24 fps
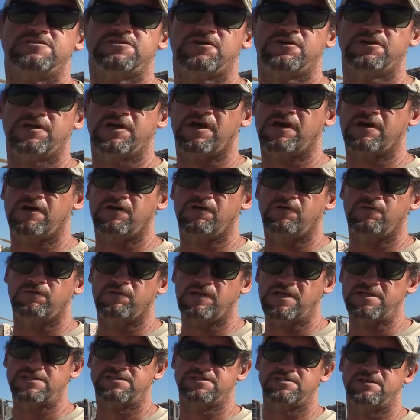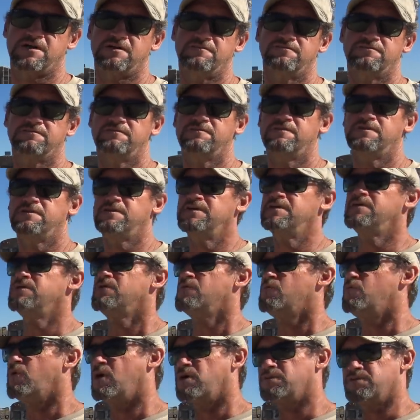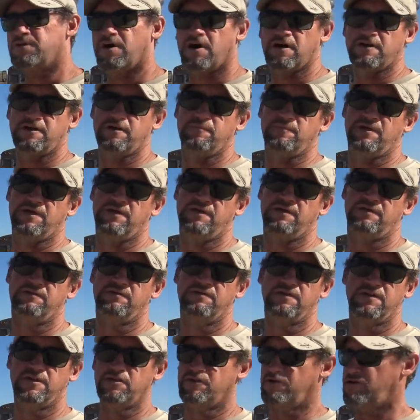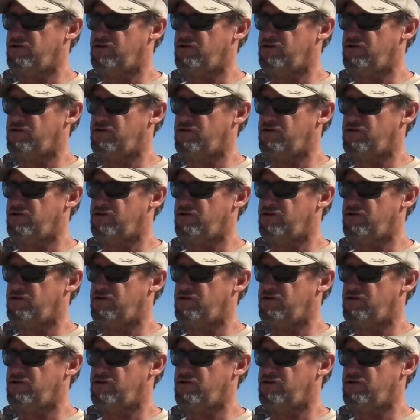So you gotta go less stuff, well documented, you